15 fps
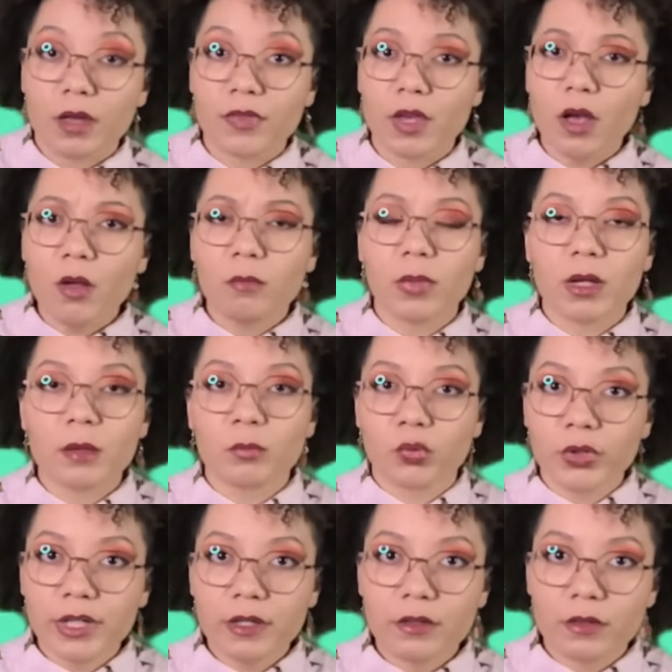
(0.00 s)
they all
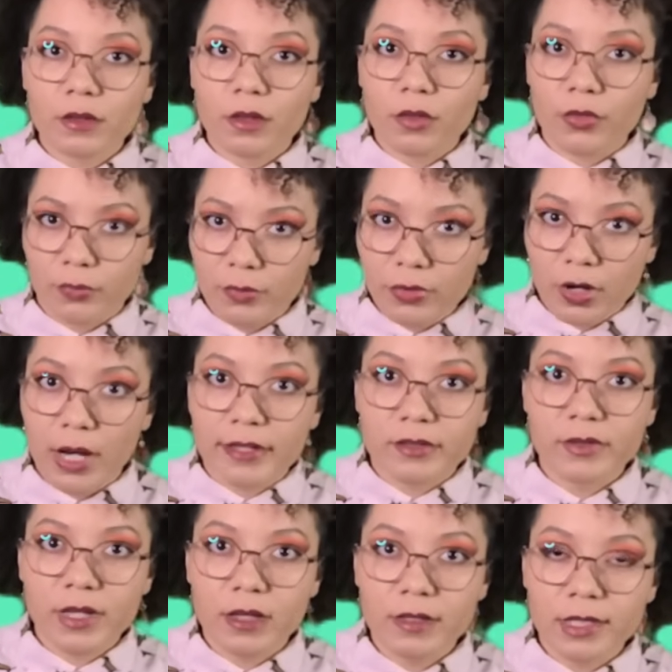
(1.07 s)
breathe through their
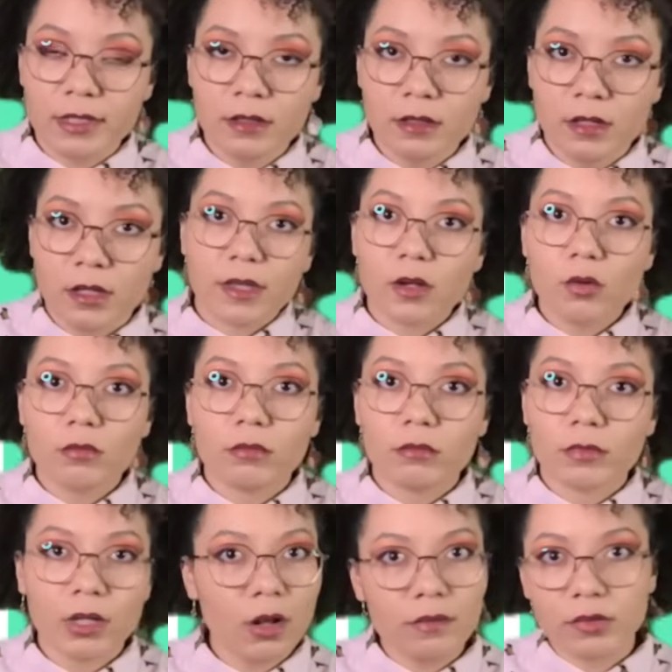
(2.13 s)
exoskeleton. Like they
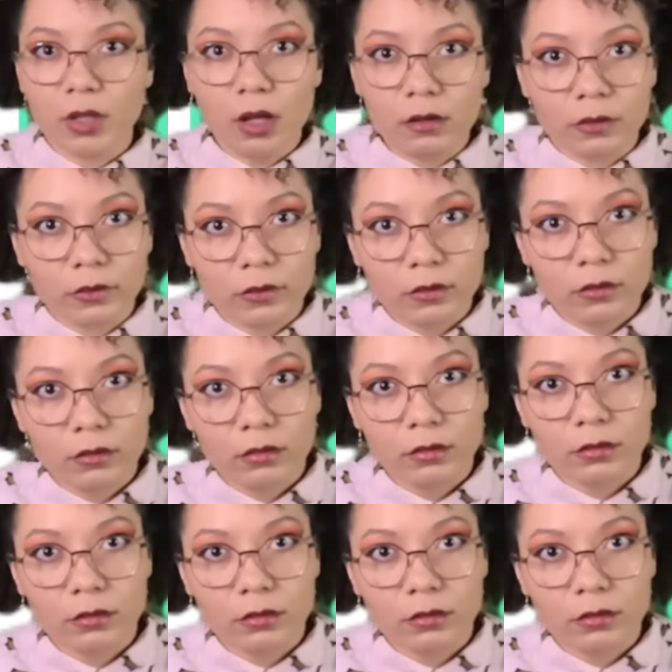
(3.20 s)
don't, they don't have lungs.